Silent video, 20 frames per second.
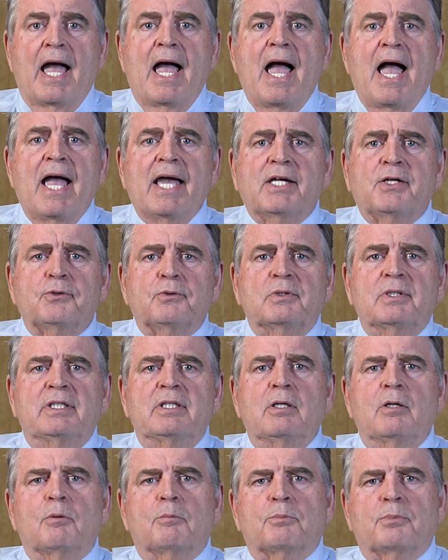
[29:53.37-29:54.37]

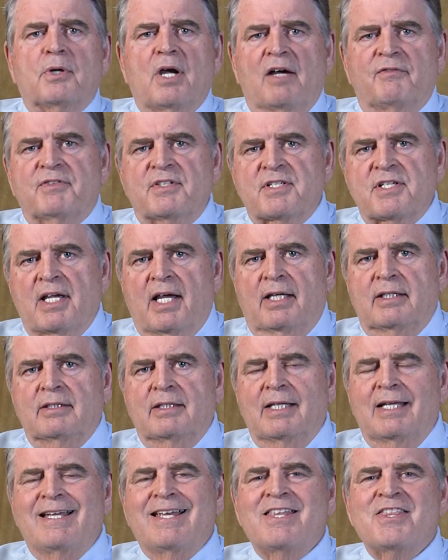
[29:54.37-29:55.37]
accurately prophesied
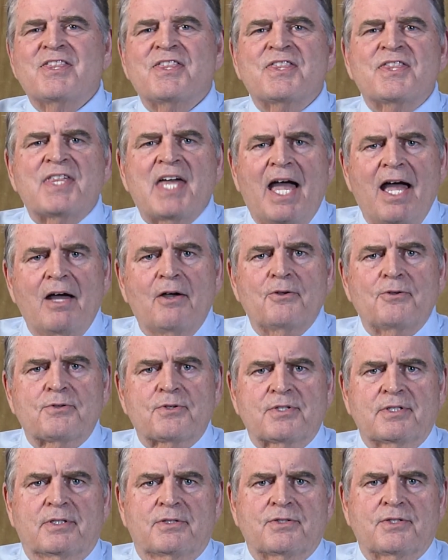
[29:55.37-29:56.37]

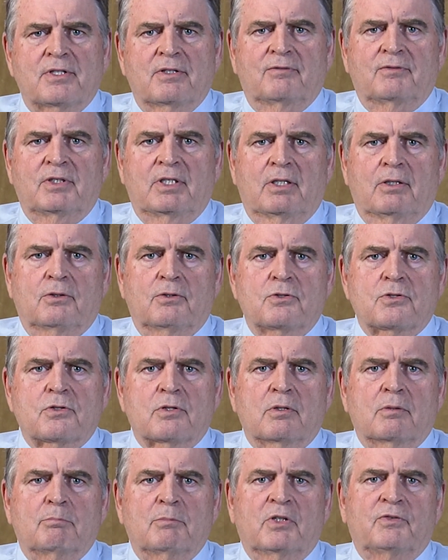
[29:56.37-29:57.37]
thousands of
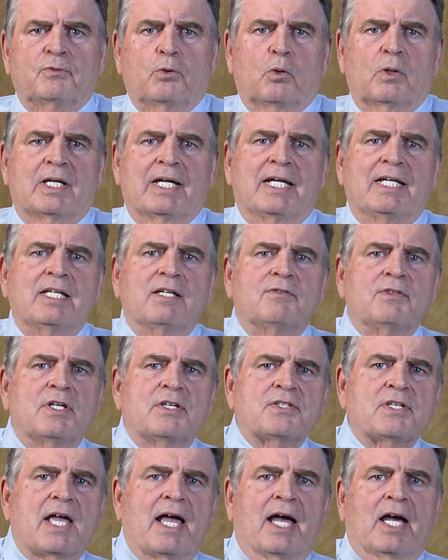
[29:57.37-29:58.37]
years before any of
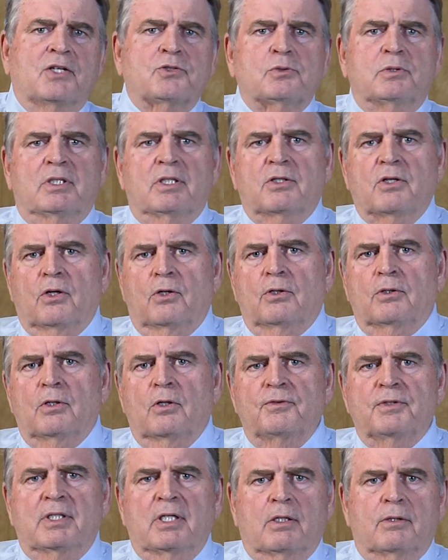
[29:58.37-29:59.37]
this actually occurred
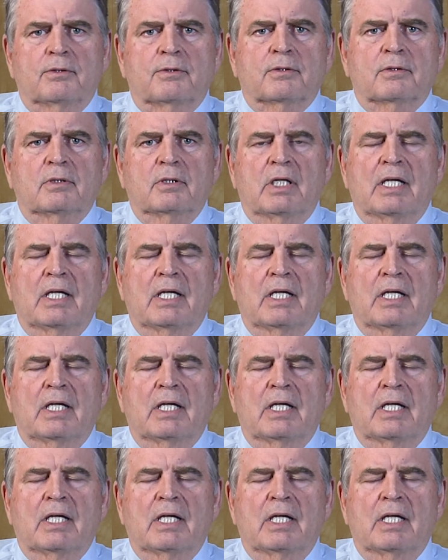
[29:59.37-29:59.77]
on the earth.